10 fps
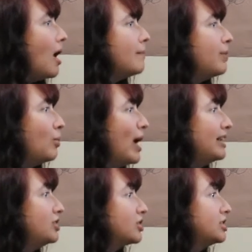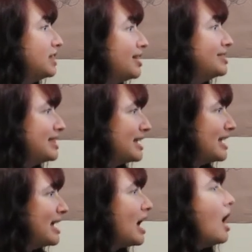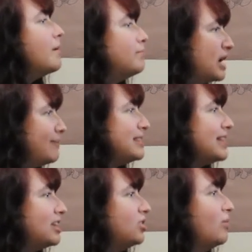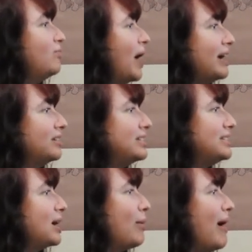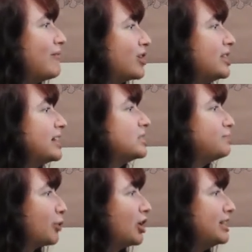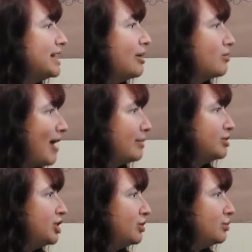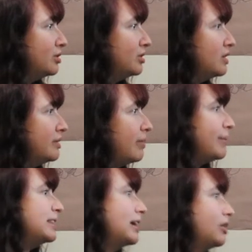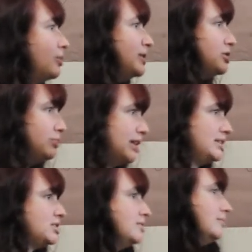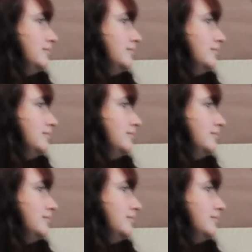But when you're done thinking, maybe then you'll finally see how everything is burning down around you. But by then it'll be too late.